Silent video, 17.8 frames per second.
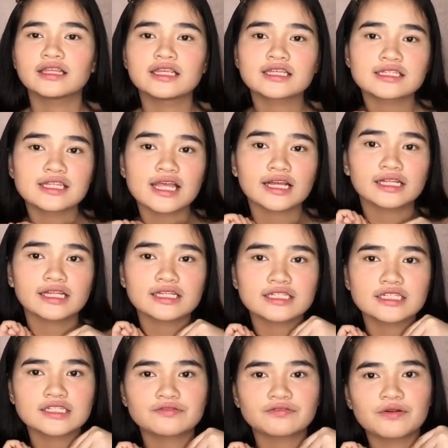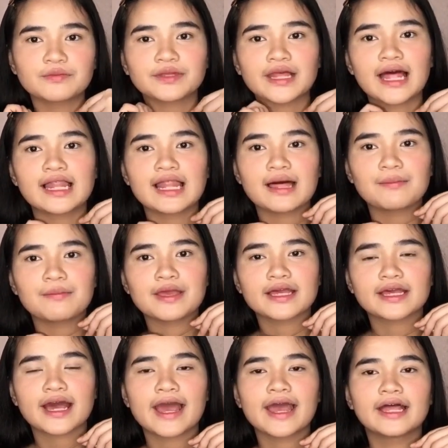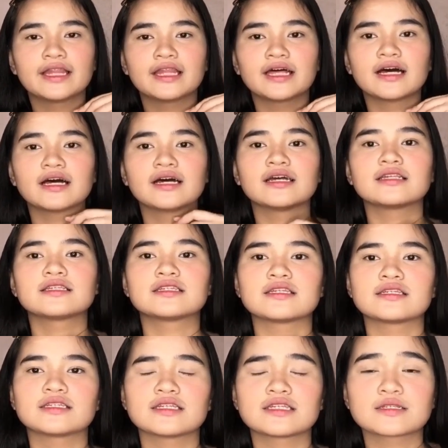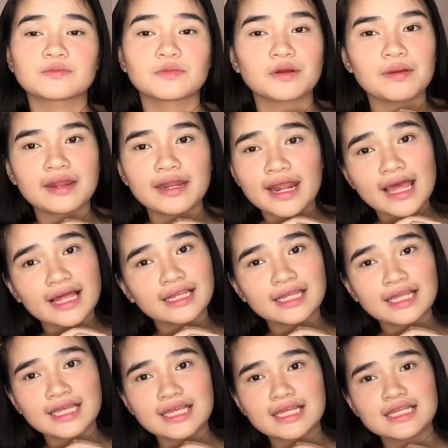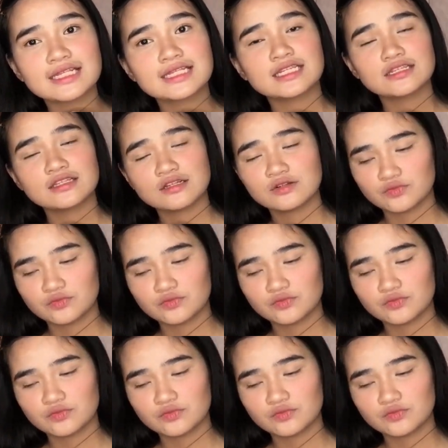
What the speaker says: This necklace is from Tala Bay Kyla. She's this mermaid necklace.